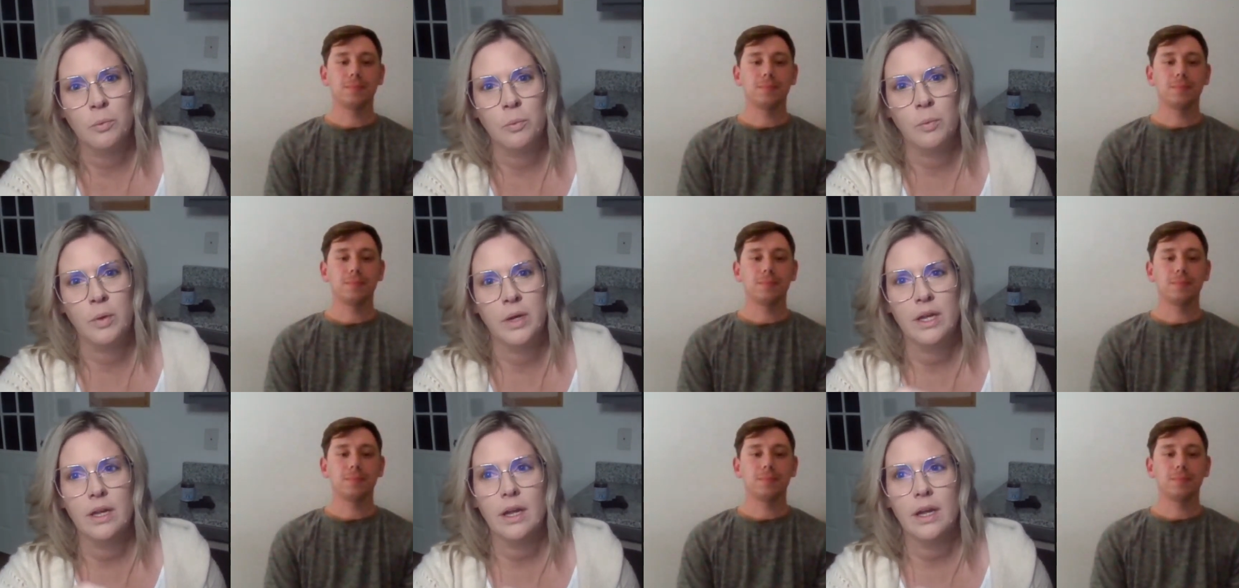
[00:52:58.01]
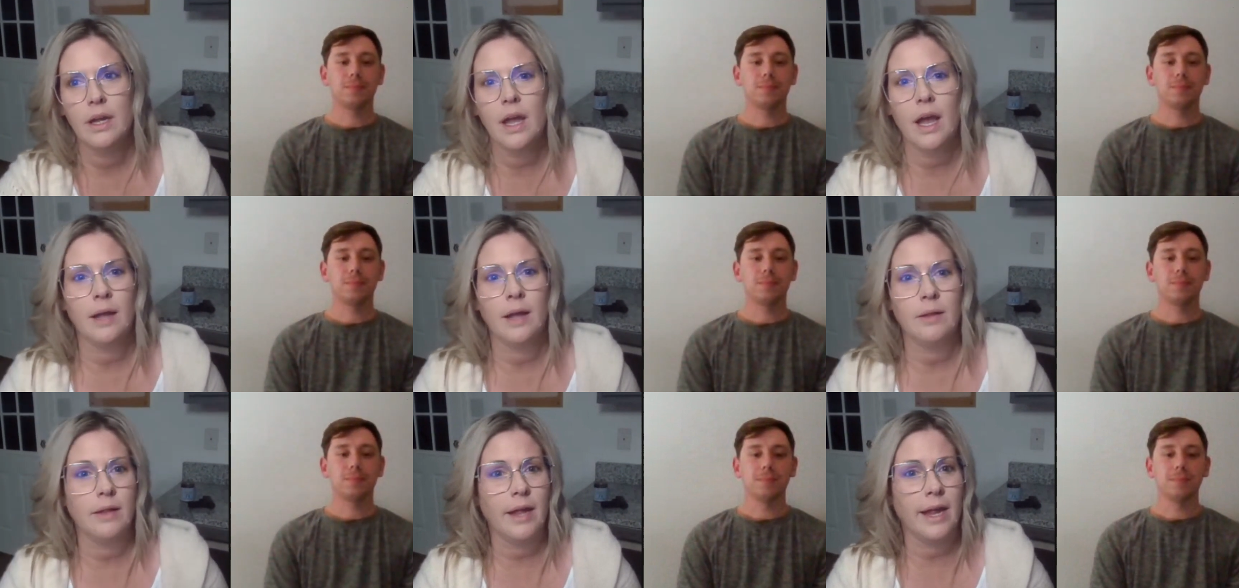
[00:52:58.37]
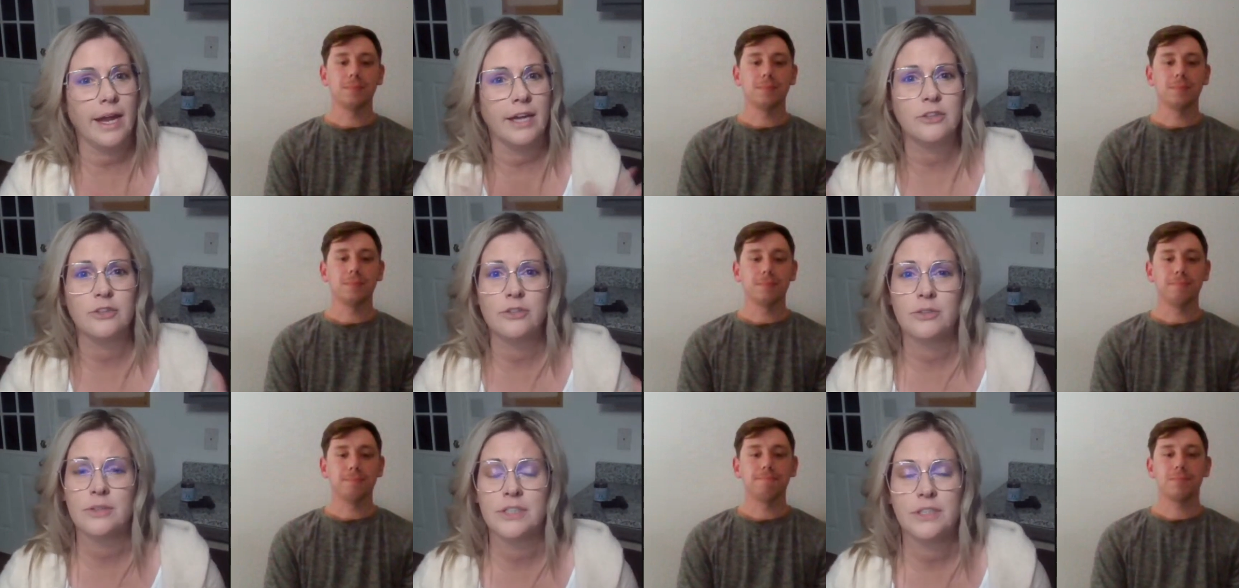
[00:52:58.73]
Speaker 1: We, uh,
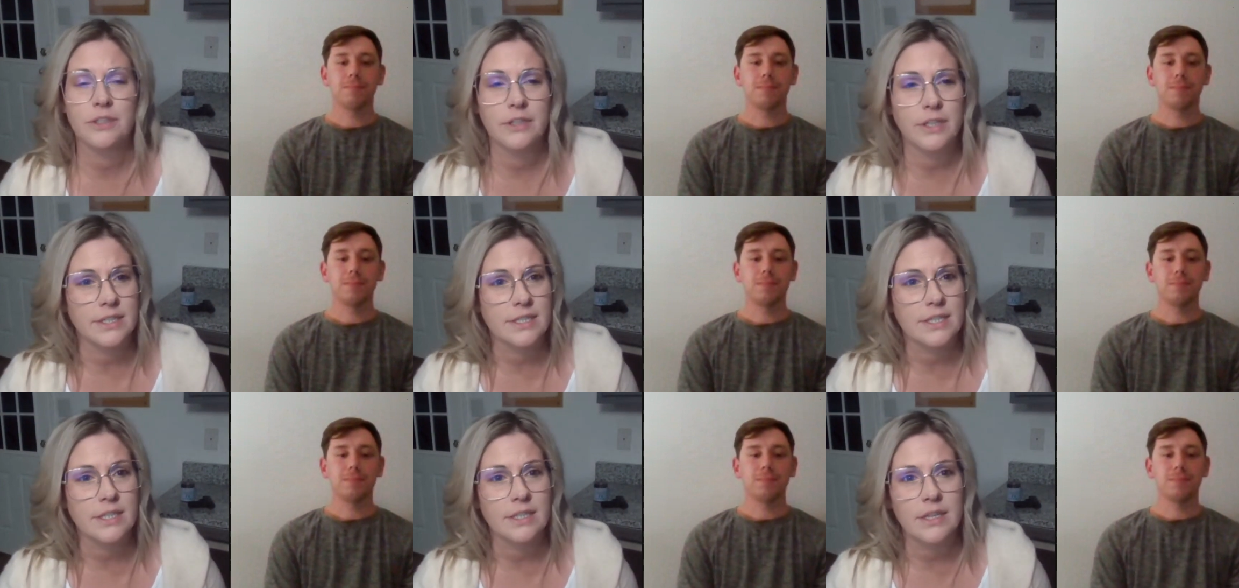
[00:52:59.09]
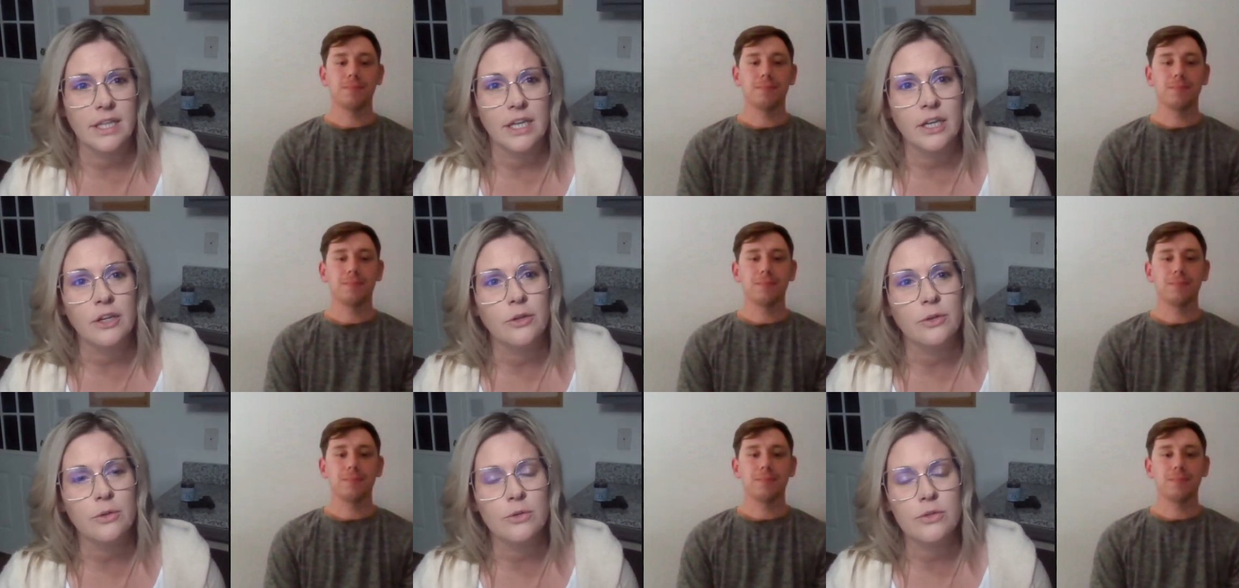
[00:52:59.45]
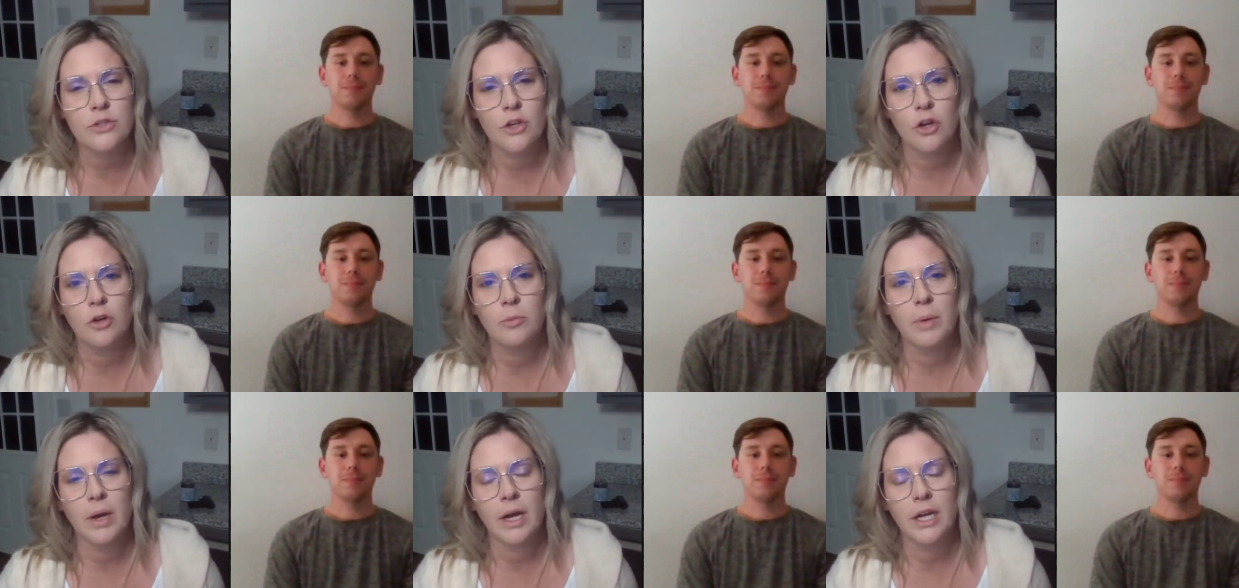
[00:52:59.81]
Andrew, seriously, thank you
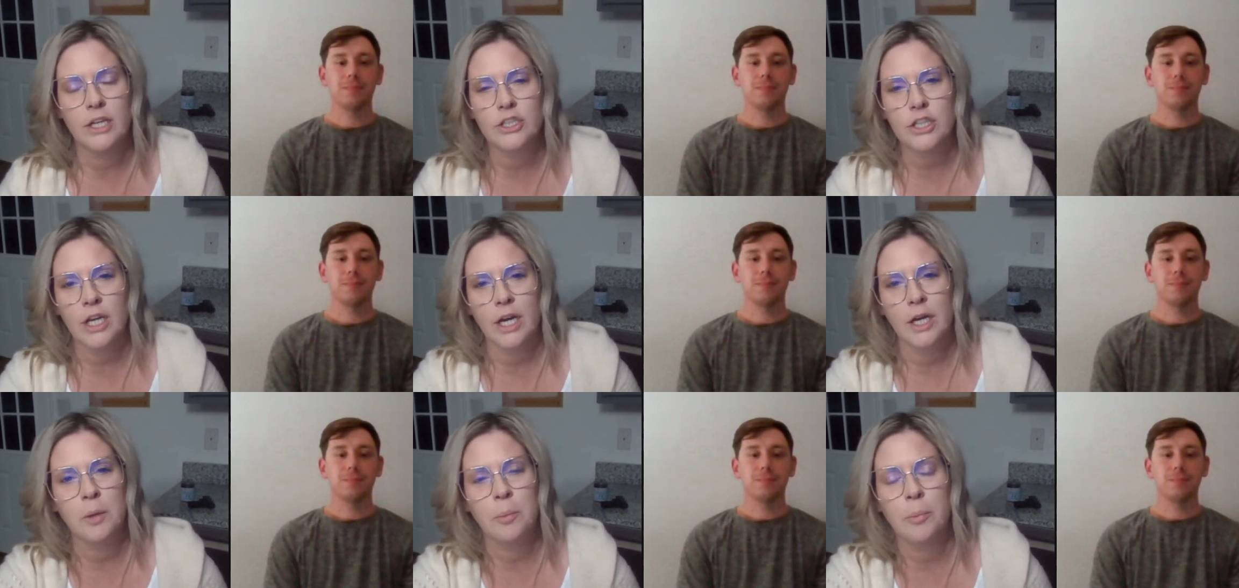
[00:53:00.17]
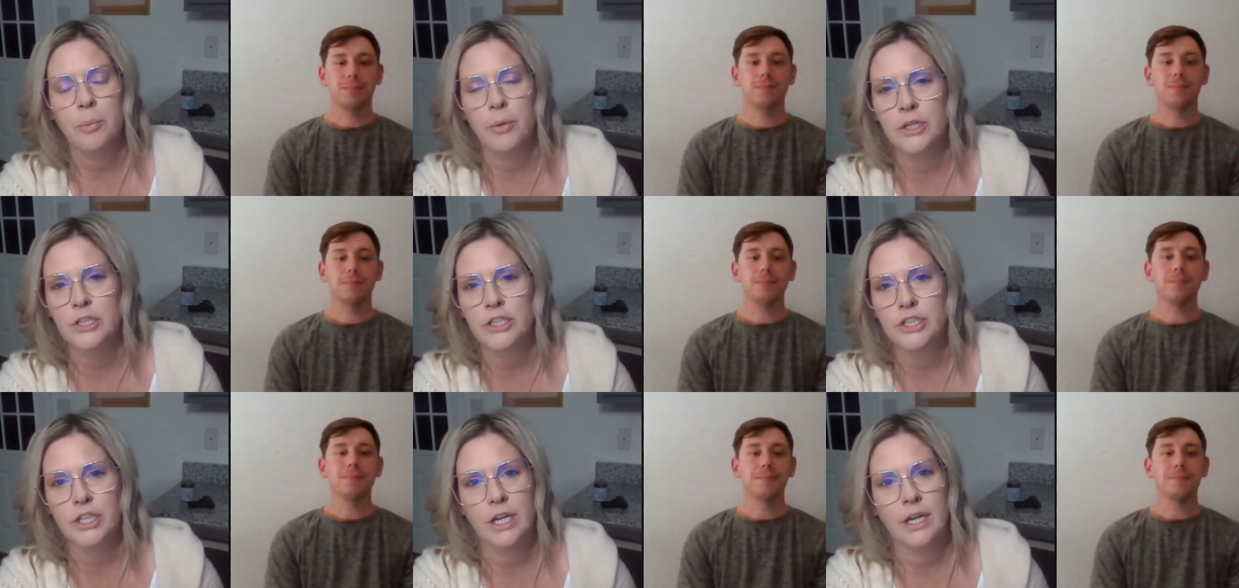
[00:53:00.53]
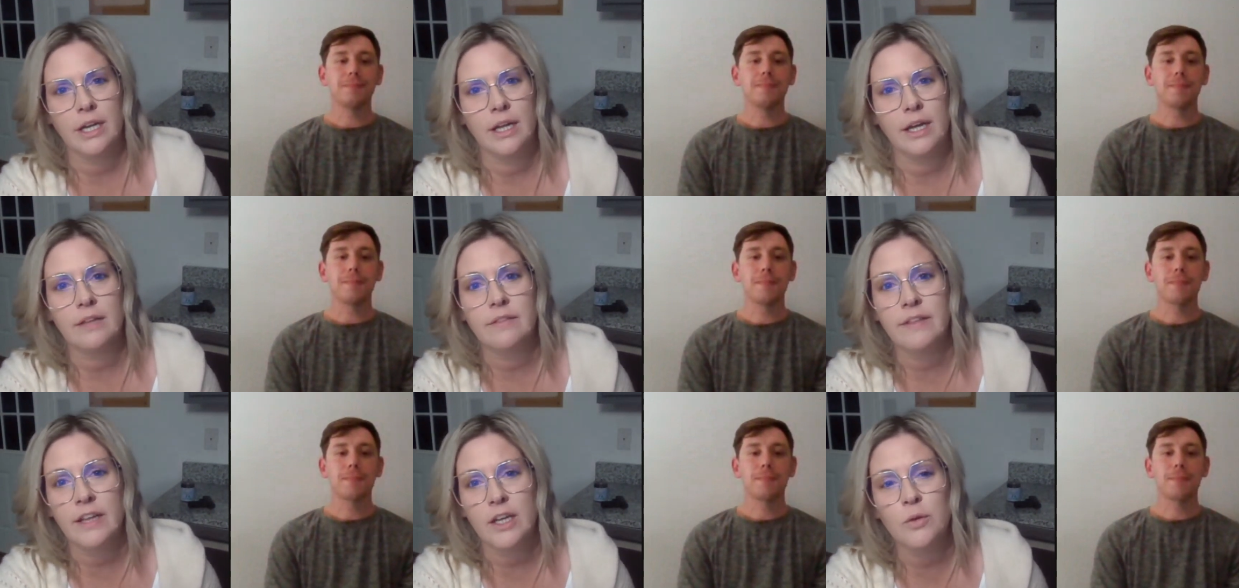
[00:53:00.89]
so much. I appreciate
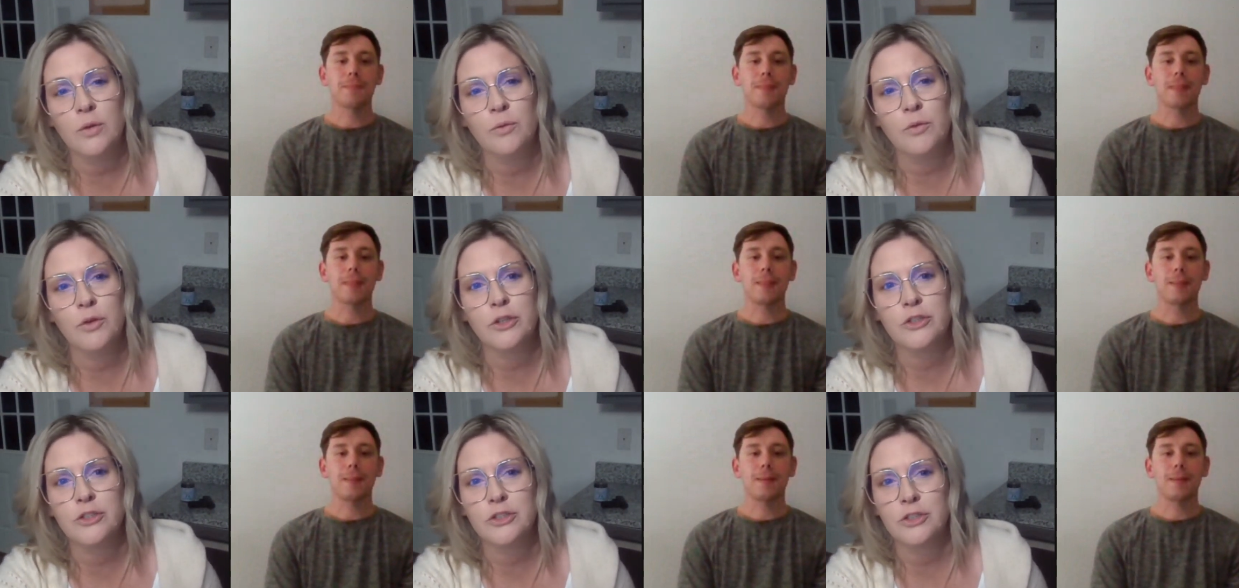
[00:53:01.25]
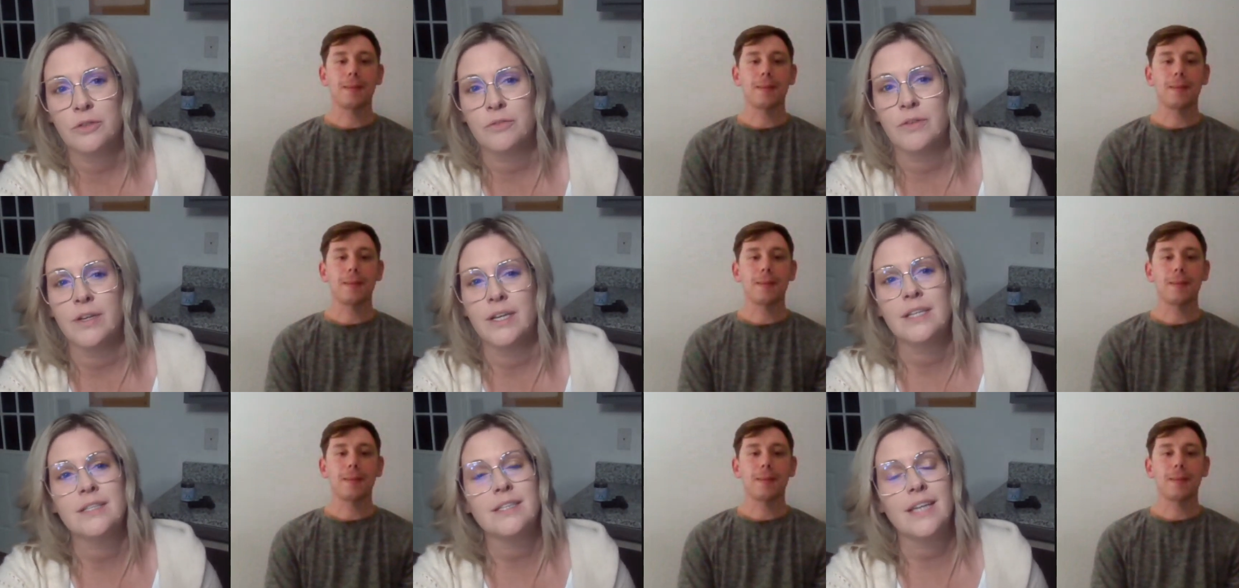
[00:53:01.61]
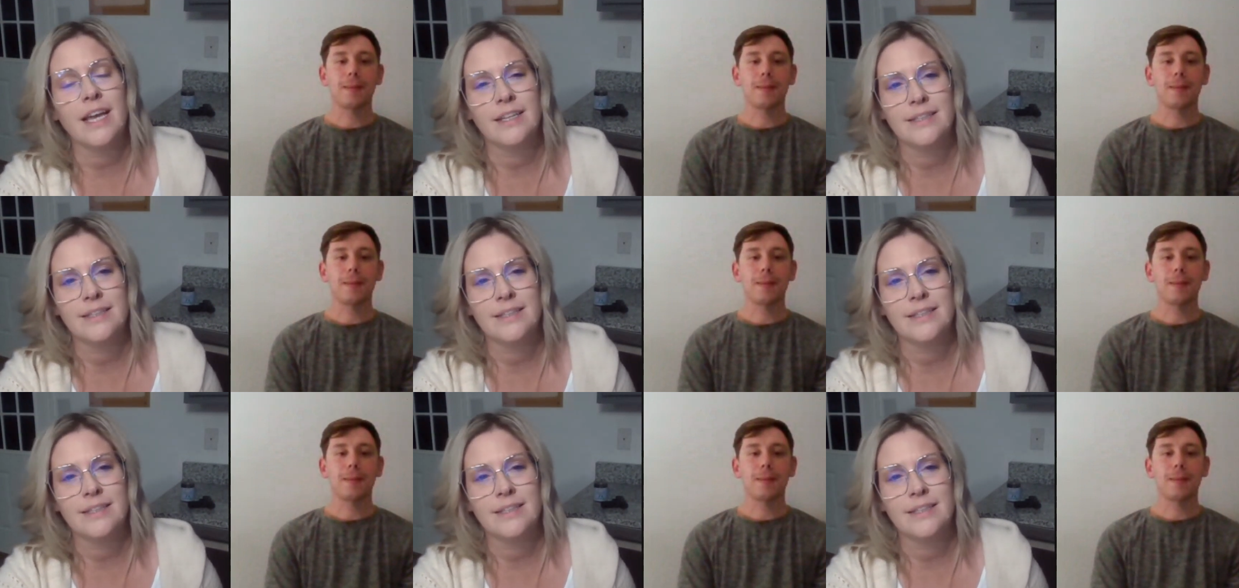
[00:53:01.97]
it. Thank you for your service.